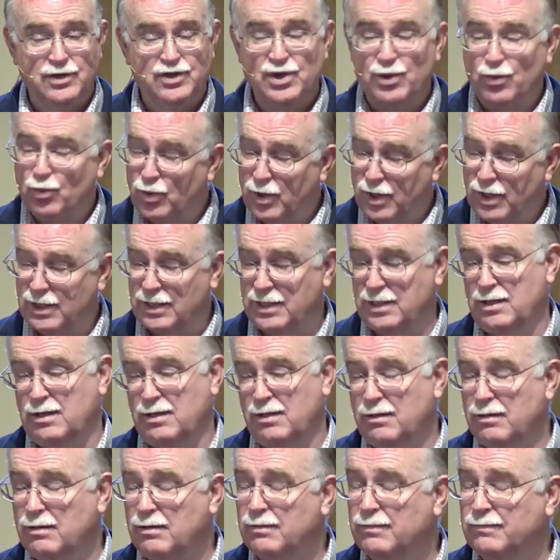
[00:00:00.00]
Is it really?
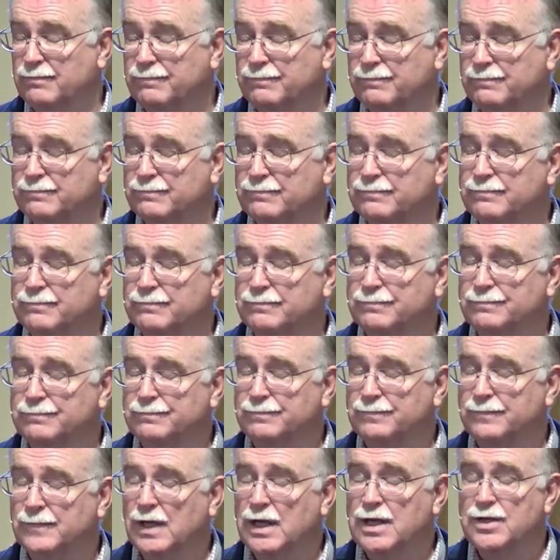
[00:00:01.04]

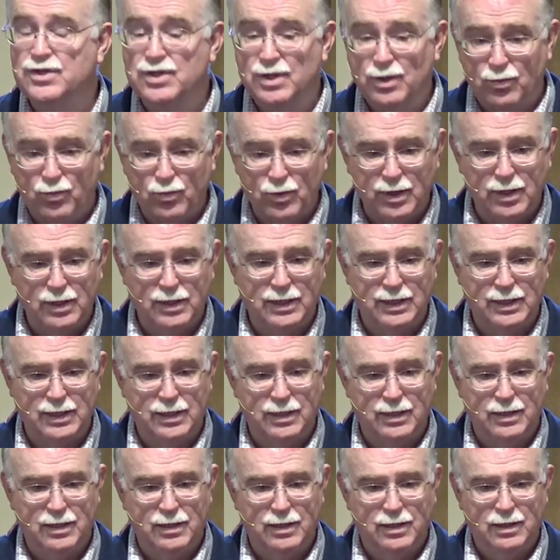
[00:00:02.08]
Is it really?
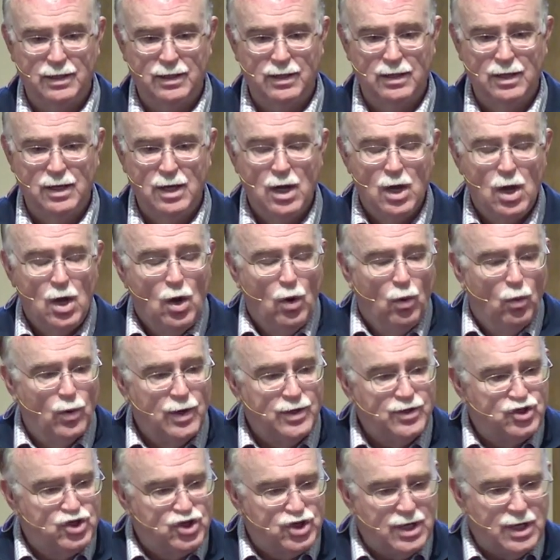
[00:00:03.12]

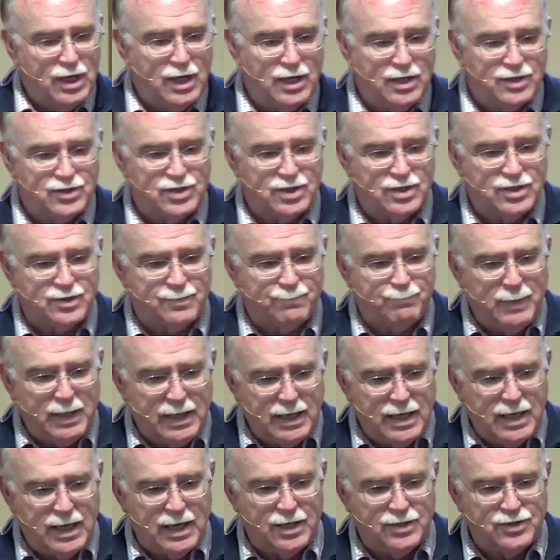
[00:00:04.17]
When Jesus
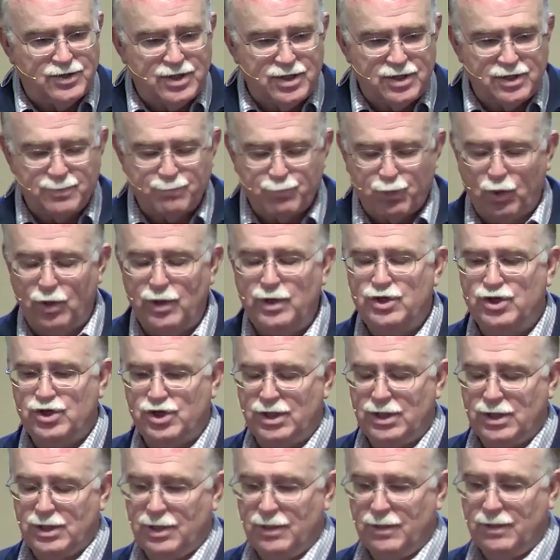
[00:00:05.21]
begins his
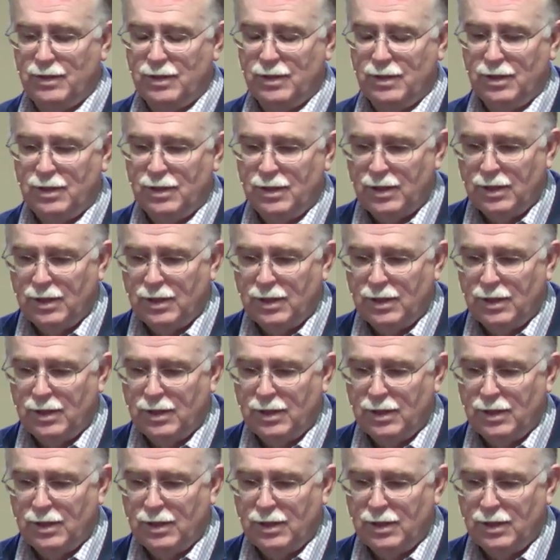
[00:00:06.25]
preaching,